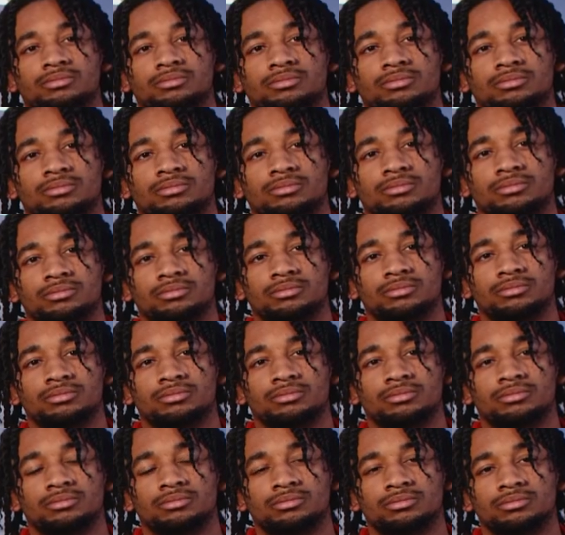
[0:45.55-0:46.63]

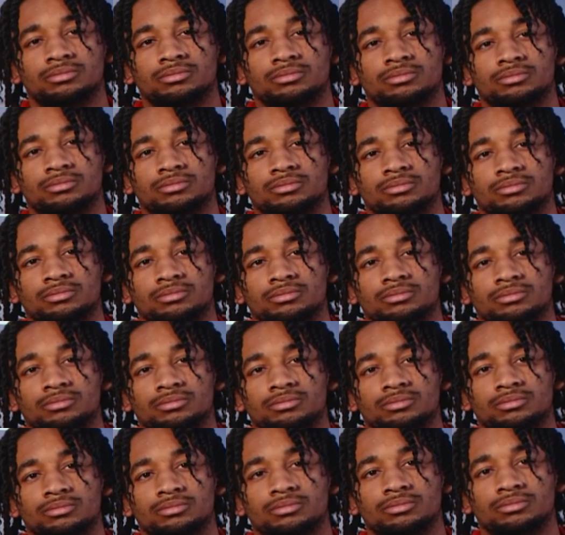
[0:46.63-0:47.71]

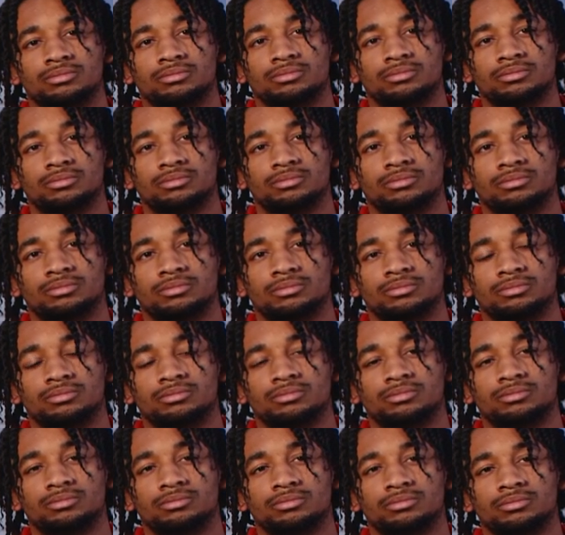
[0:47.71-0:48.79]

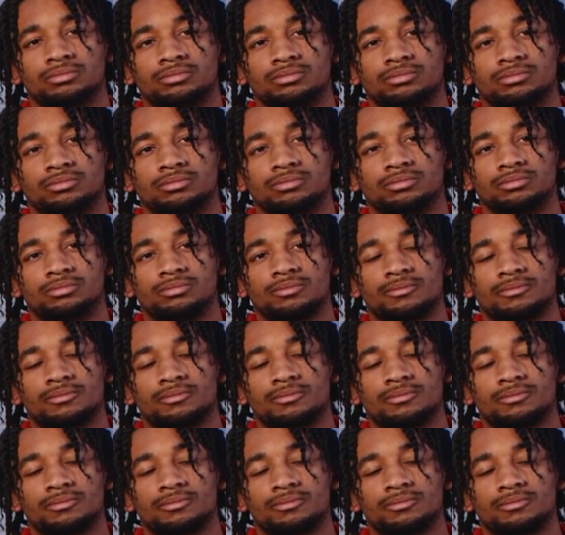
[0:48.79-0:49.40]
The person shown says nothing.